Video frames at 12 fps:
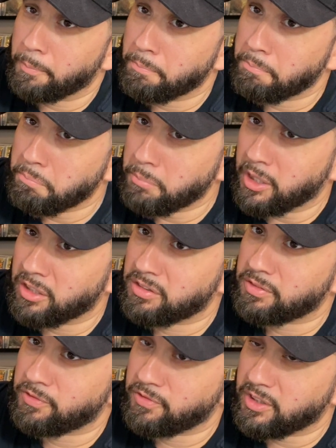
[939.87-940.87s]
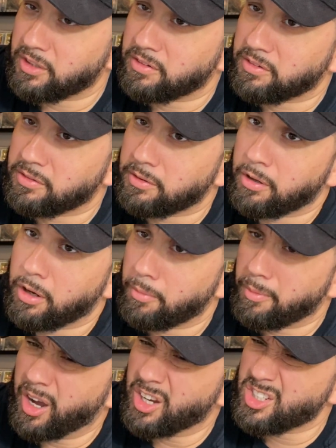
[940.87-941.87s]
Misfits
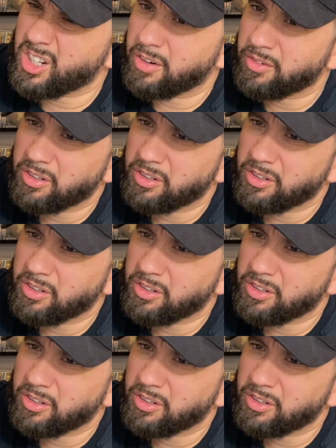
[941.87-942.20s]
homage cover.